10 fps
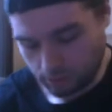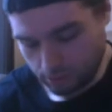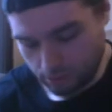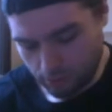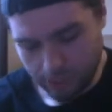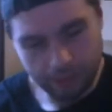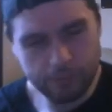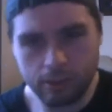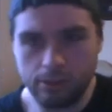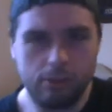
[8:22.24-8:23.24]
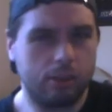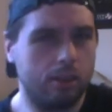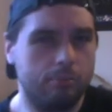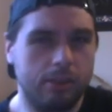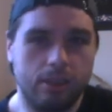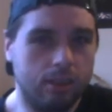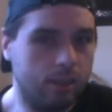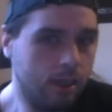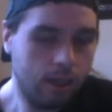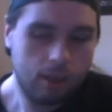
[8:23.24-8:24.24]
Don't have to hook up the
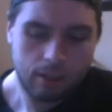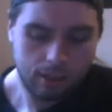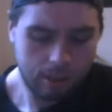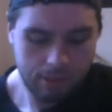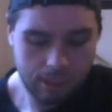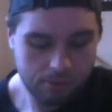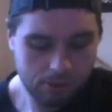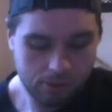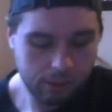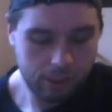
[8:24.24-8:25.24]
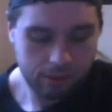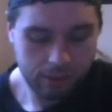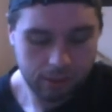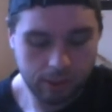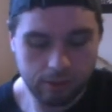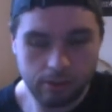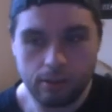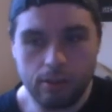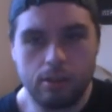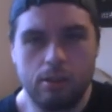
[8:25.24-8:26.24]
game catcher or anything. And
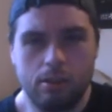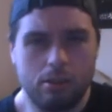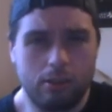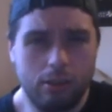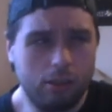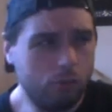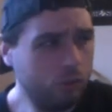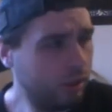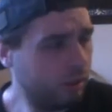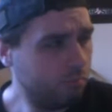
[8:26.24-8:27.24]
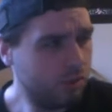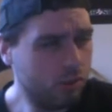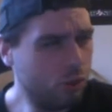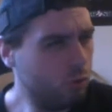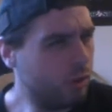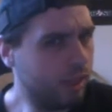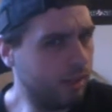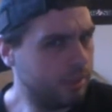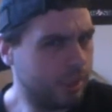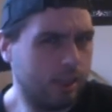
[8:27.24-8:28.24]
the only new
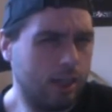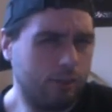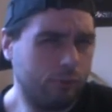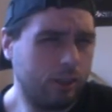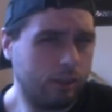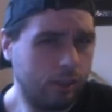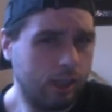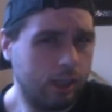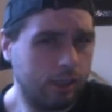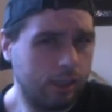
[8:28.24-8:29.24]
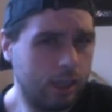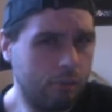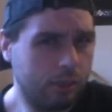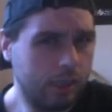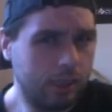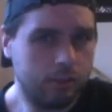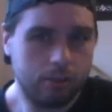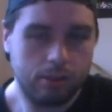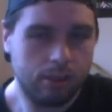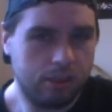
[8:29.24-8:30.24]
games that I really like nowadays
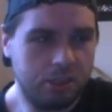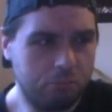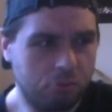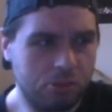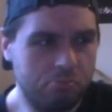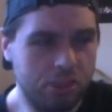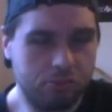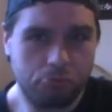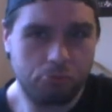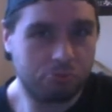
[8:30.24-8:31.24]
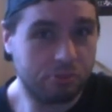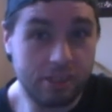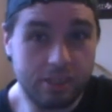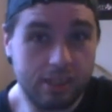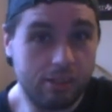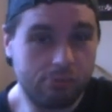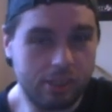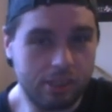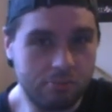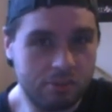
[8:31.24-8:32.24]
is pretty much Red Dead
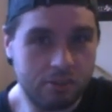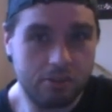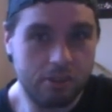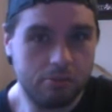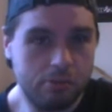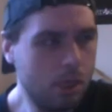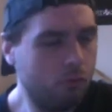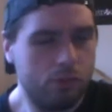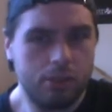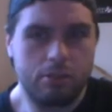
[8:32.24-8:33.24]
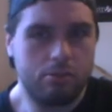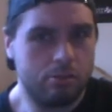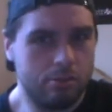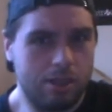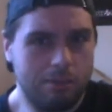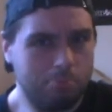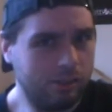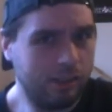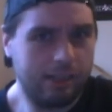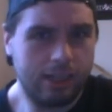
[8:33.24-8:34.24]
Redemption 2, which I
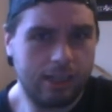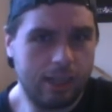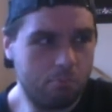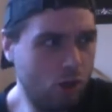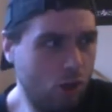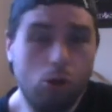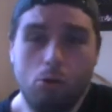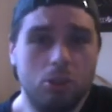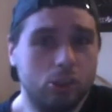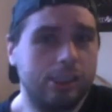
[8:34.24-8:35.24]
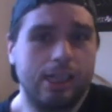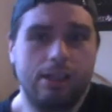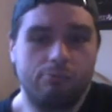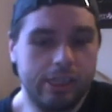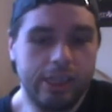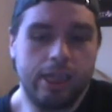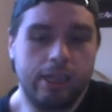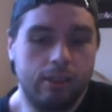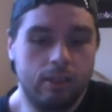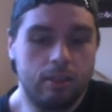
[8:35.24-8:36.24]
play that game almost every day
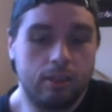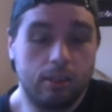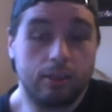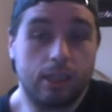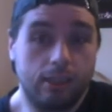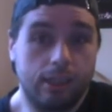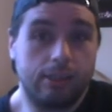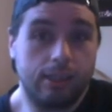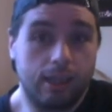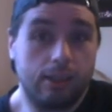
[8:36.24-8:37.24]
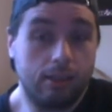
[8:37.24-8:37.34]
because I like that